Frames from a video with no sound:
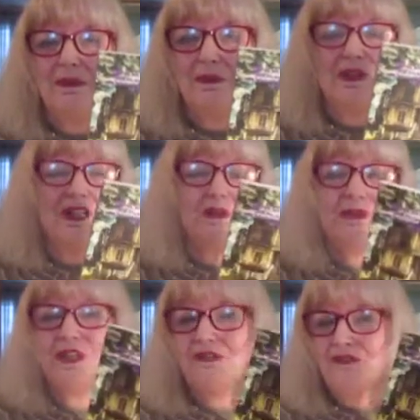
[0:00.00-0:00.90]
When
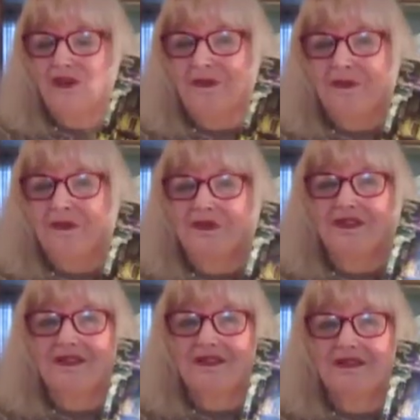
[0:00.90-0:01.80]
I grew up, I
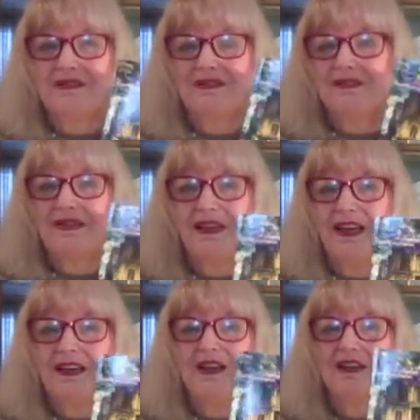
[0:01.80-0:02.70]
was,
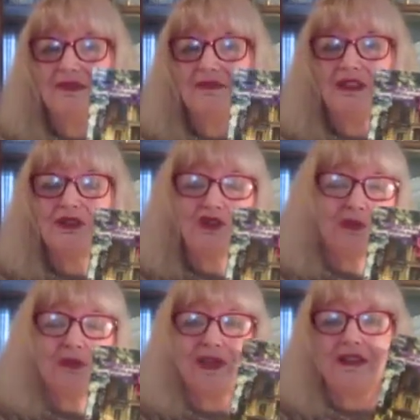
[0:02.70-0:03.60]
and I
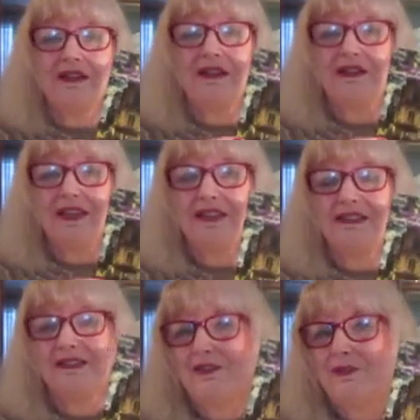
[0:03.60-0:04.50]
incorporate all that
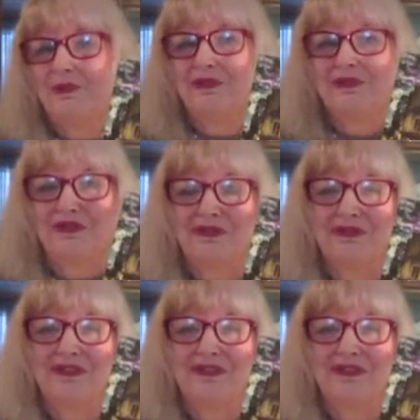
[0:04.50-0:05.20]
into this book too.